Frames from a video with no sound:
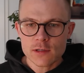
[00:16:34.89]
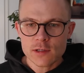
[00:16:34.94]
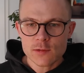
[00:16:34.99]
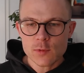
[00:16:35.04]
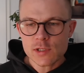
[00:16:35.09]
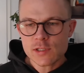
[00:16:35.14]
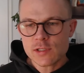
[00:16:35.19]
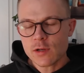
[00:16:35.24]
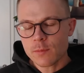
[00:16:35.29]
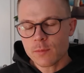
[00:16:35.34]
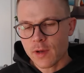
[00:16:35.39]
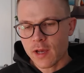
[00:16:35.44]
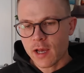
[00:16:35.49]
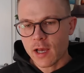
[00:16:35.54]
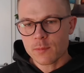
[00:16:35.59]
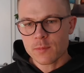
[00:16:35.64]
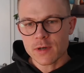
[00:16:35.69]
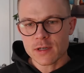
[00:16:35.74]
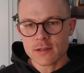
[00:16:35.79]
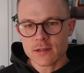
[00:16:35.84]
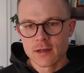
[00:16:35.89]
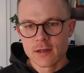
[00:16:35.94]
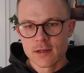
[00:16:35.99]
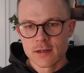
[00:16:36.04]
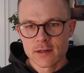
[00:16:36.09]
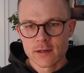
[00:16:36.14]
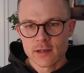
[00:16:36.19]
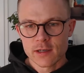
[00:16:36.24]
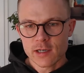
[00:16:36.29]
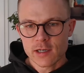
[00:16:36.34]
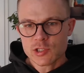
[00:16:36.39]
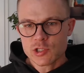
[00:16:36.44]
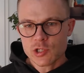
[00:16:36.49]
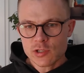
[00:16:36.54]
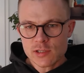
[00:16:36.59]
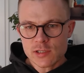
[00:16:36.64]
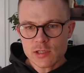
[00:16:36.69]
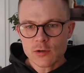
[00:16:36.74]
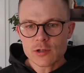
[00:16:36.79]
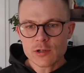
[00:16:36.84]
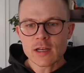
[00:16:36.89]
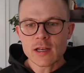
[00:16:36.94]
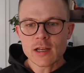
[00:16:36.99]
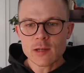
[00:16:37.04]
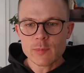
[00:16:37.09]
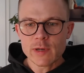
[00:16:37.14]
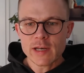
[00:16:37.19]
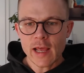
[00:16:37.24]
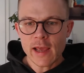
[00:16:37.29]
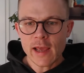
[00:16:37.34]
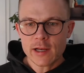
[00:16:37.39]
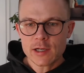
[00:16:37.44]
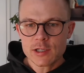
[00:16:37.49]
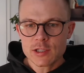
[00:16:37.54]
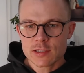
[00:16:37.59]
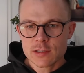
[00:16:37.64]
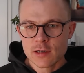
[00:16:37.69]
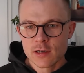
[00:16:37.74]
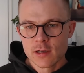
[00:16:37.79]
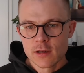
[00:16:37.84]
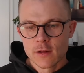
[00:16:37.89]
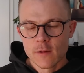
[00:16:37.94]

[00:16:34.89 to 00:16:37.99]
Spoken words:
it was not bad, but it just looked a little bit aged.